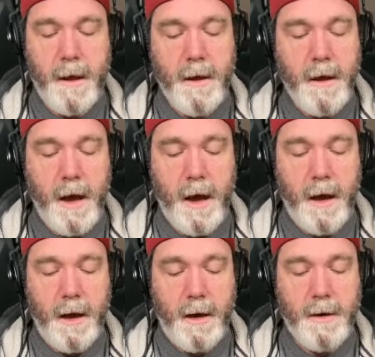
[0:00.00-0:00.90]

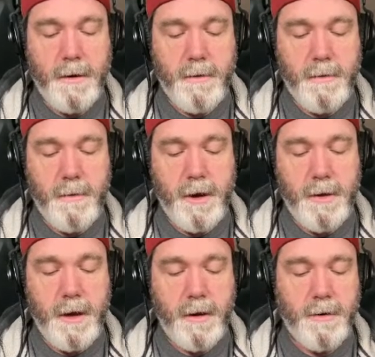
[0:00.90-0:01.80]

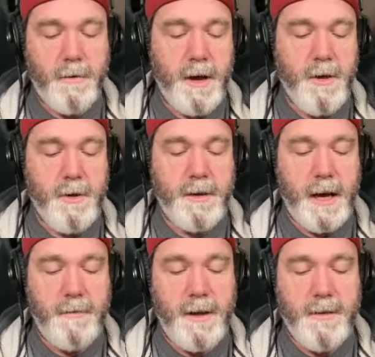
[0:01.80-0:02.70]
Character creation,
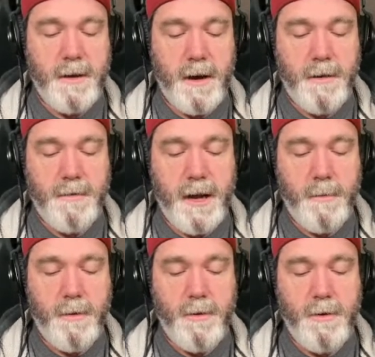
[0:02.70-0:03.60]
town events, and other
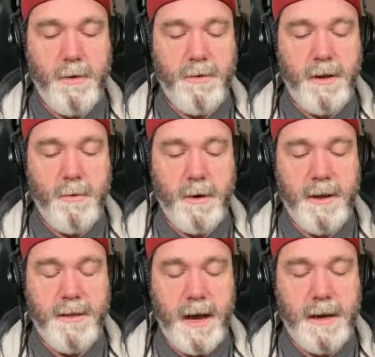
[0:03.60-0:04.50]
tables use a
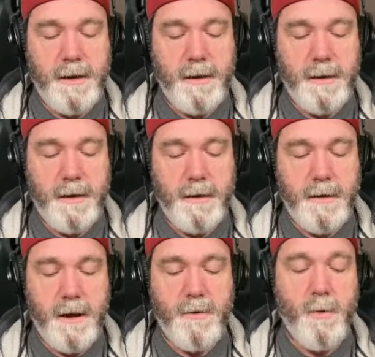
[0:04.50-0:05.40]
20-sided
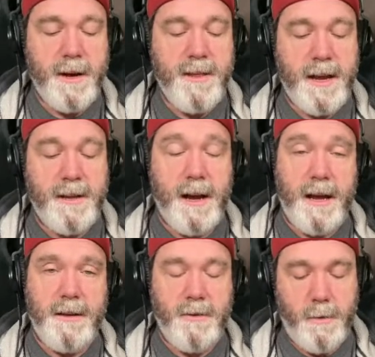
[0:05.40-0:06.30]
die,
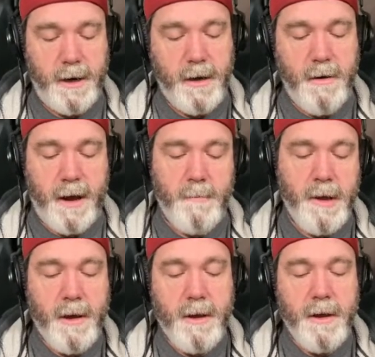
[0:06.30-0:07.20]
D20. Okay.
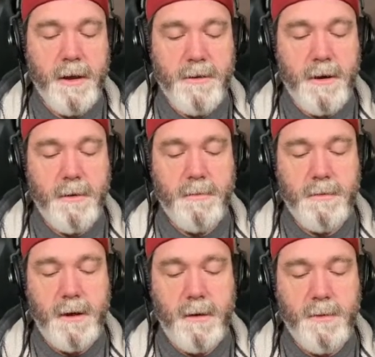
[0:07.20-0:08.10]
So,
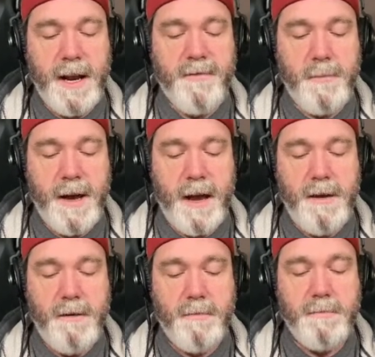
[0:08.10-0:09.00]
right off the bat,
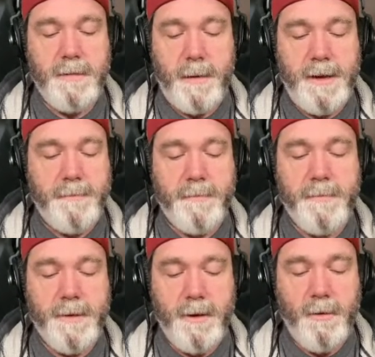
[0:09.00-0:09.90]

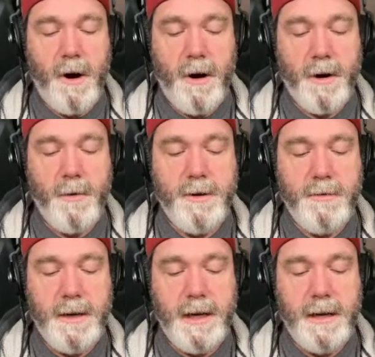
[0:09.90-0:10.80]
you are going to
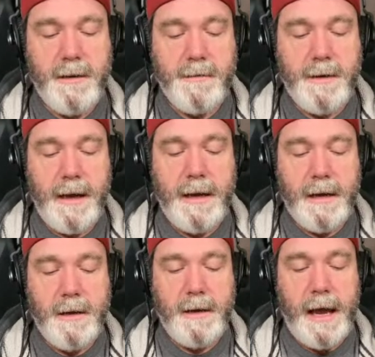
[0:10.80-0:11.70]
need
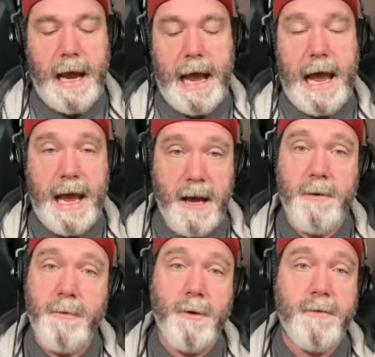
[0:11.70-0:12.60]
a
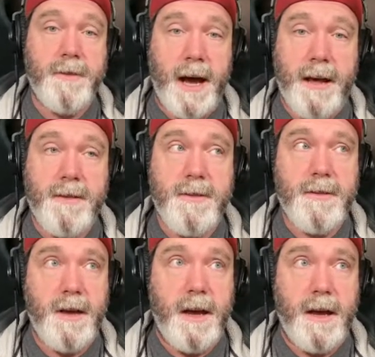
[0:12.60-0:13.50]
handful of dice,
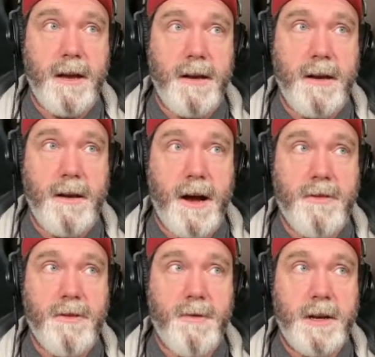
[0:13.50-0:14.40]
and not
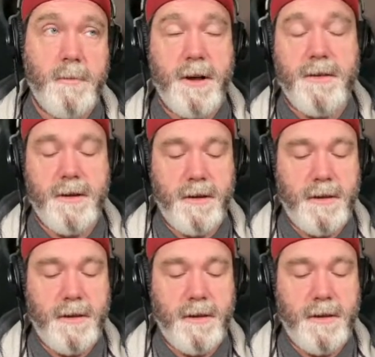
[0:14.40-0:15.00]
just random ones, because